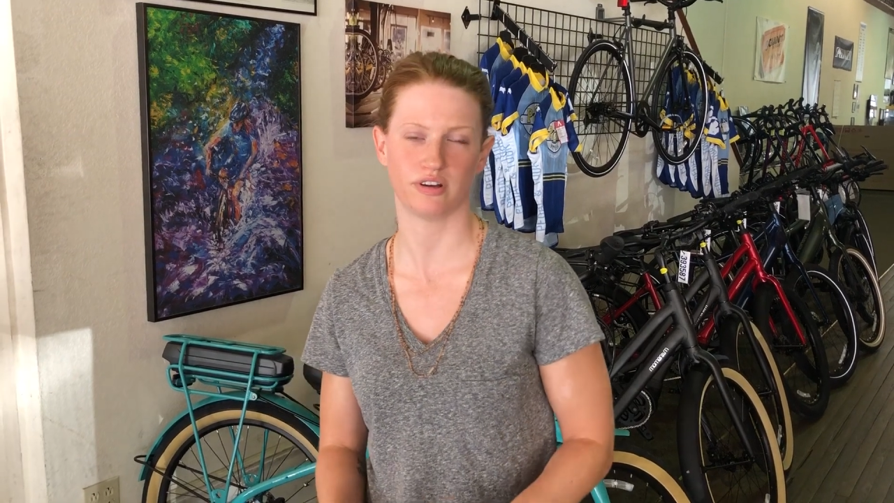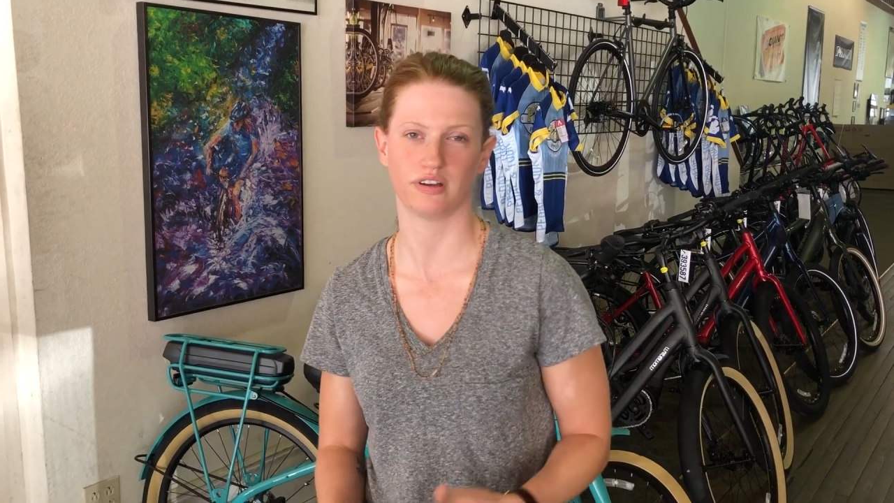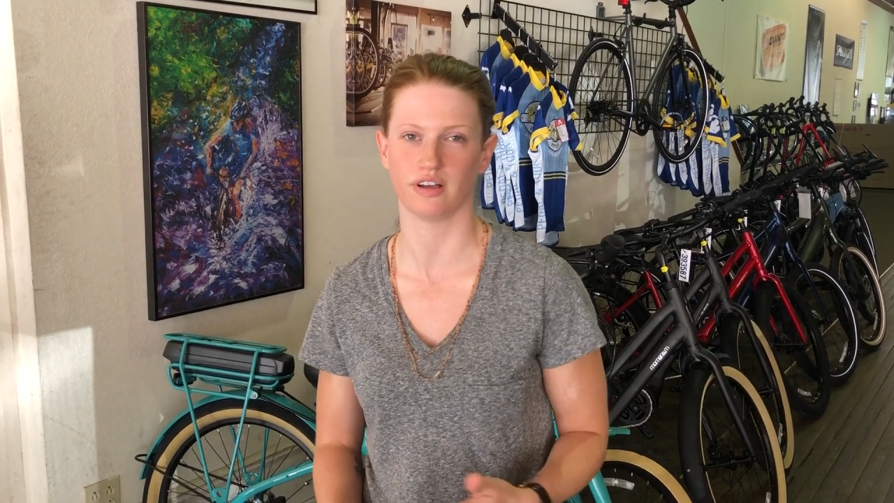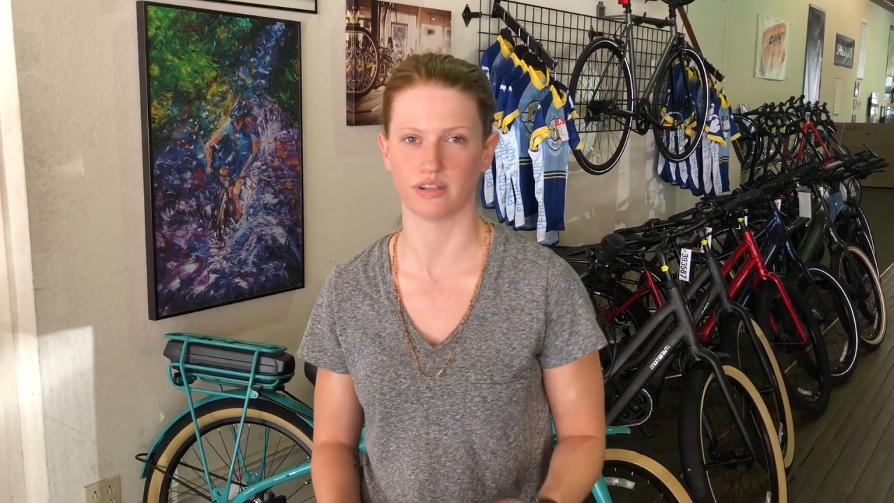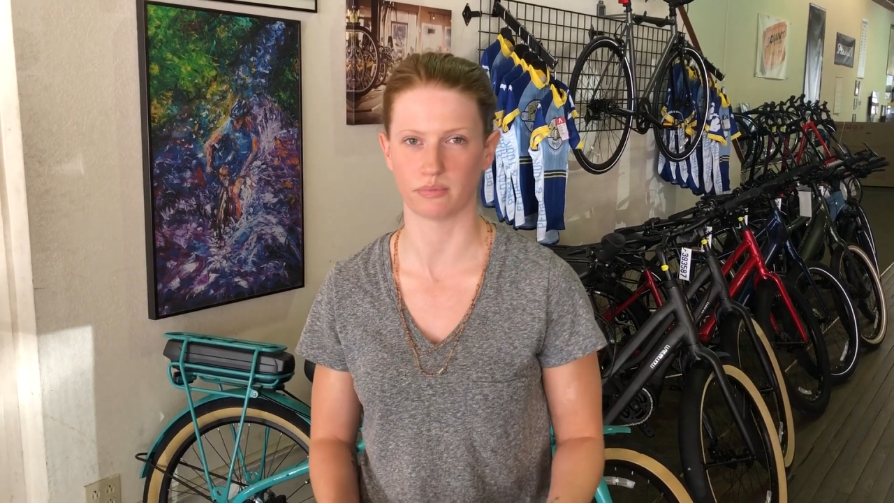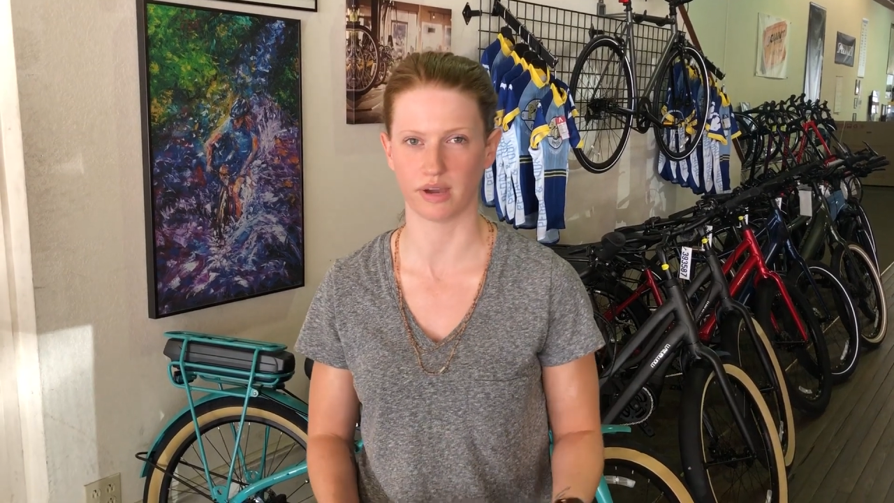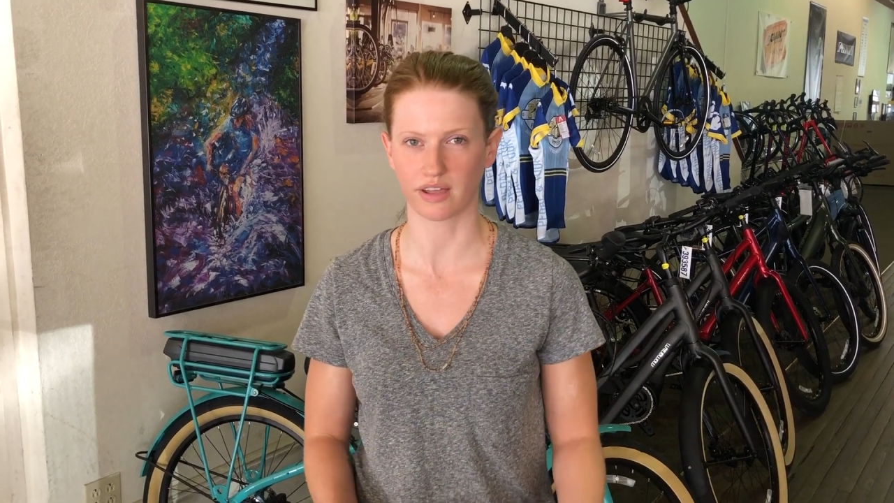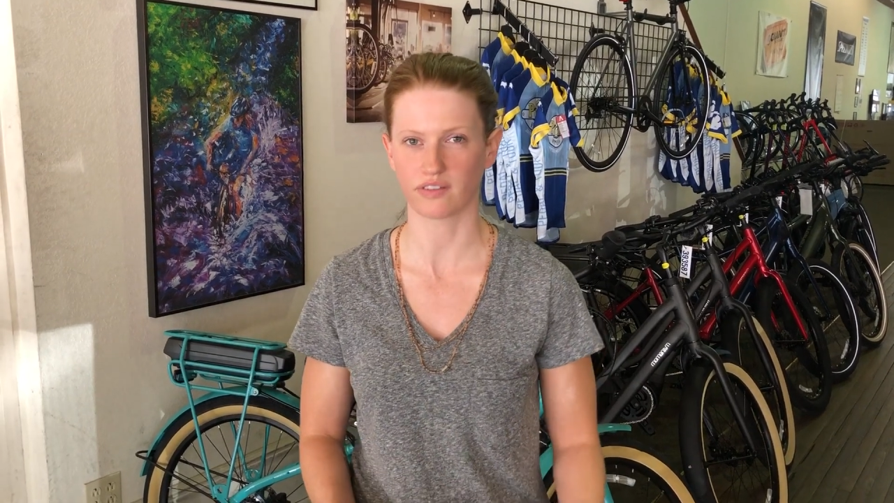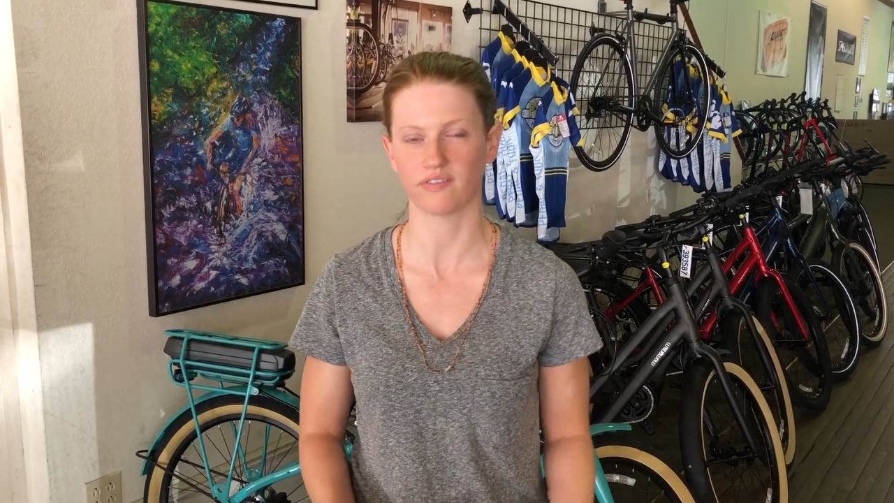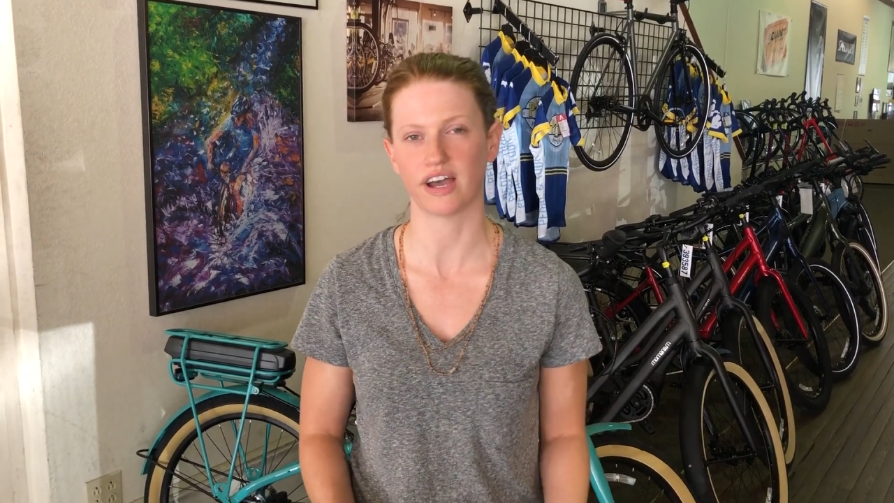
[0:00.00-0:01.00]
Trail and the
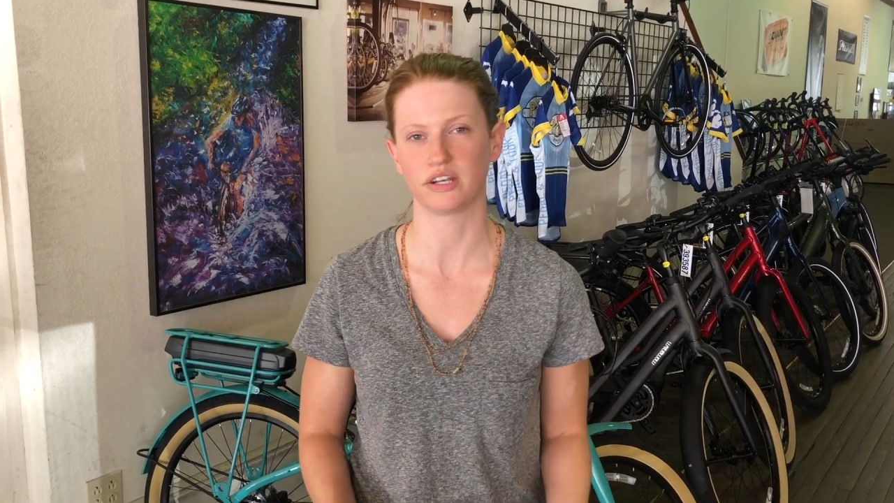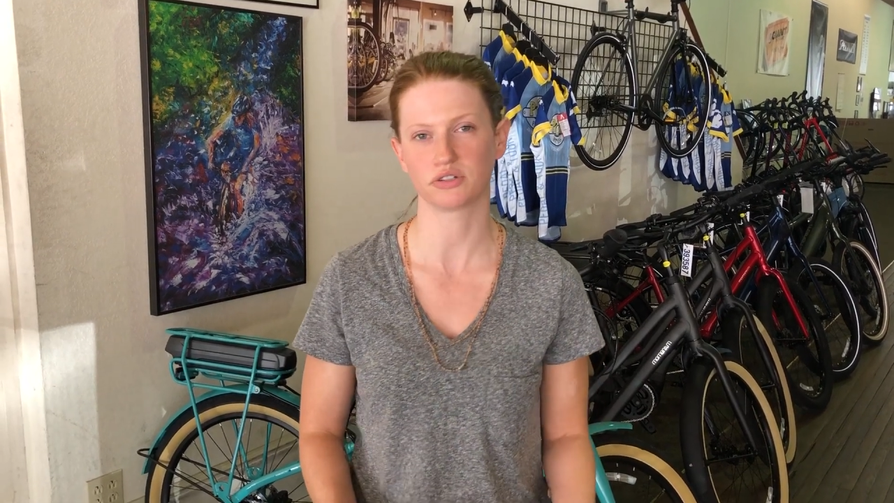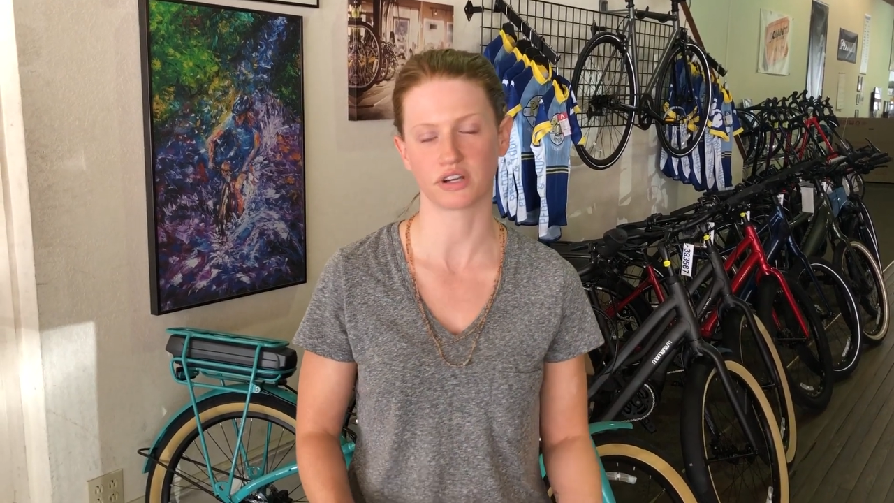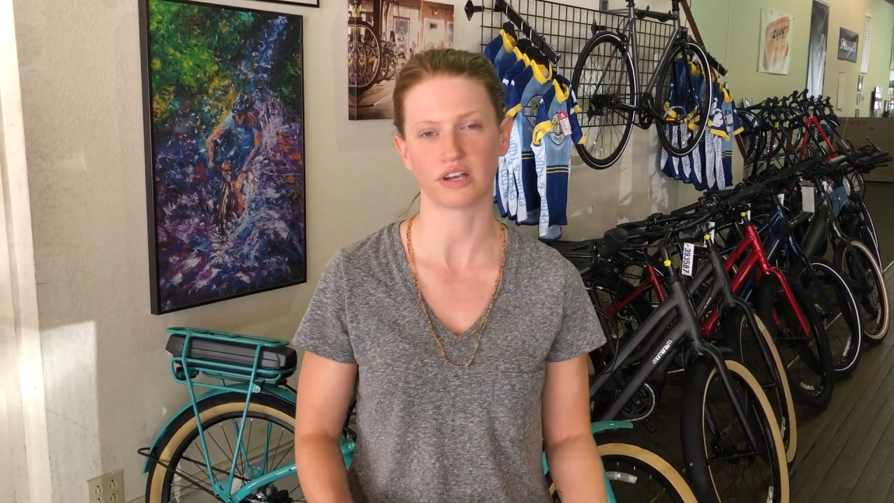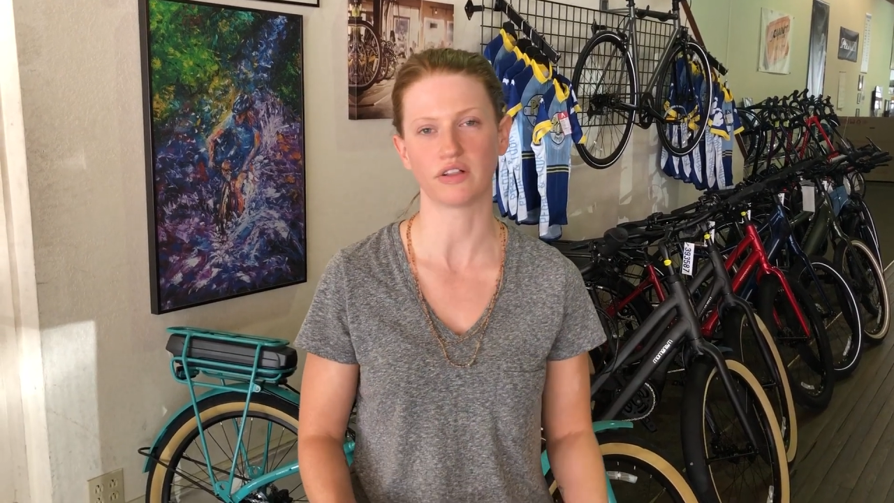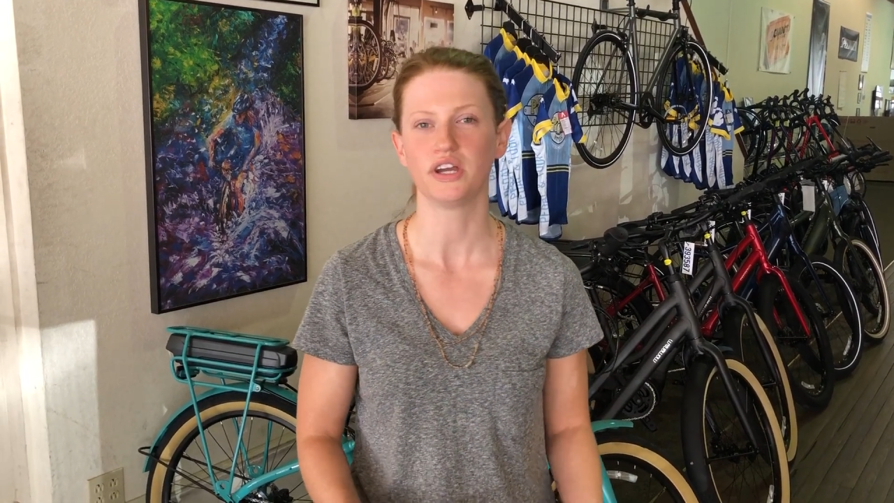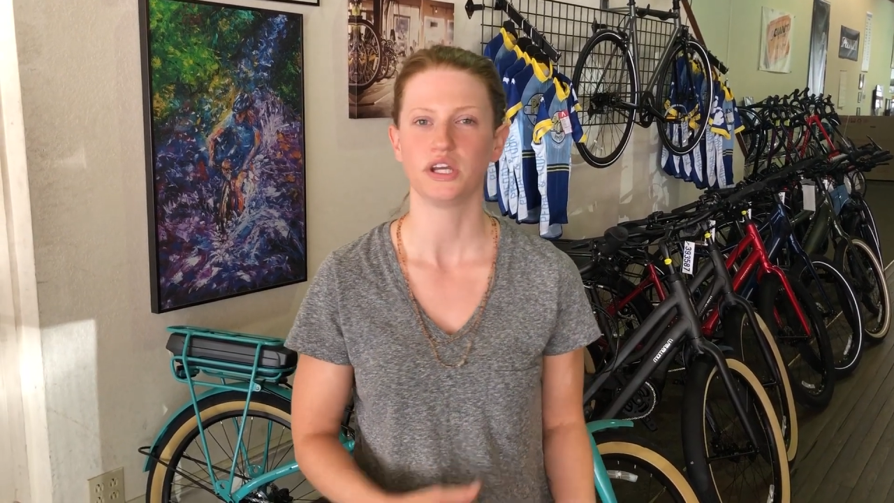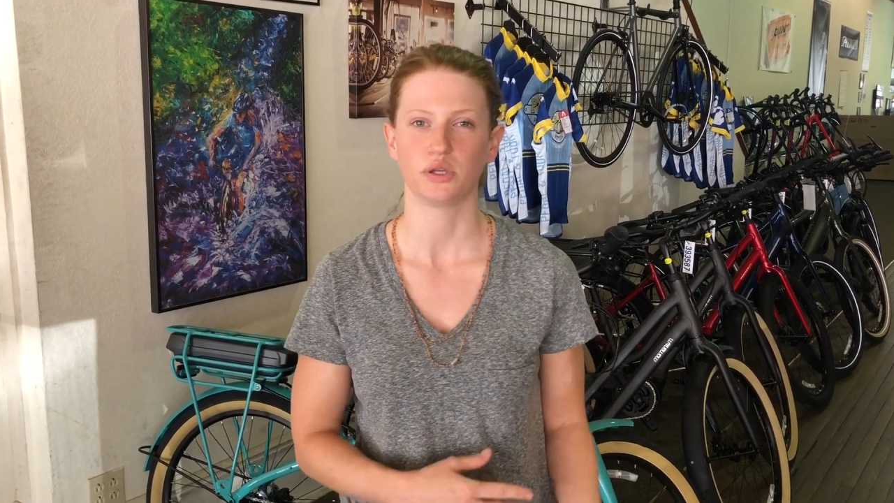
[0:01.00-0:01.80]
Mike Levine Trail.